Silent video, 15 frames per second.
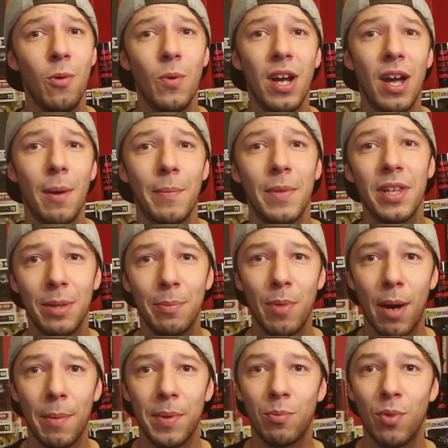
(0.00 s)
we got millie
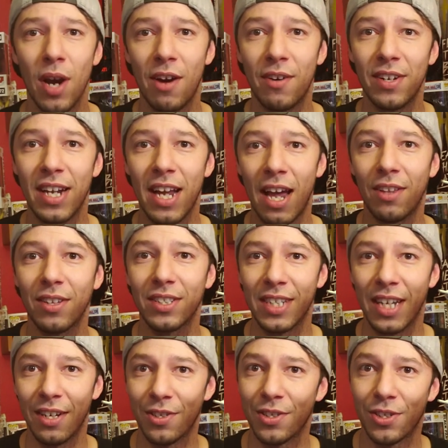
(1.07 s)
bobby brown and
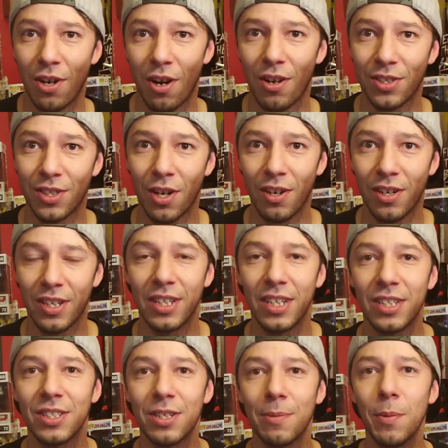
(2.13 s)
alexander skarsgård in
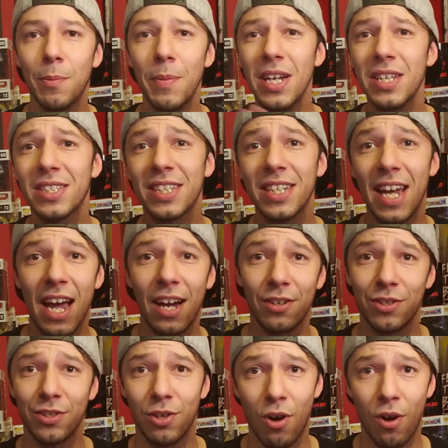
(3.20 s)
this some amazing
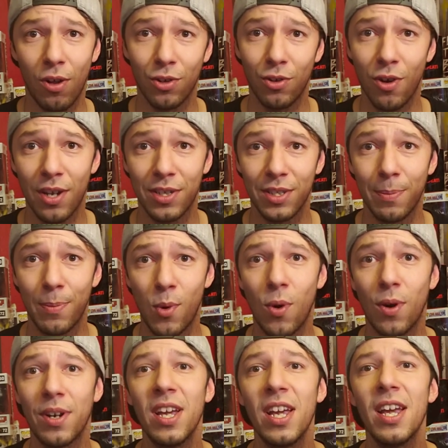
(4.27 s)
actors all across the
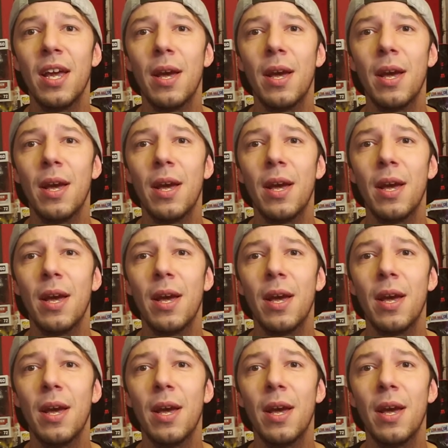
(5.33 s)
board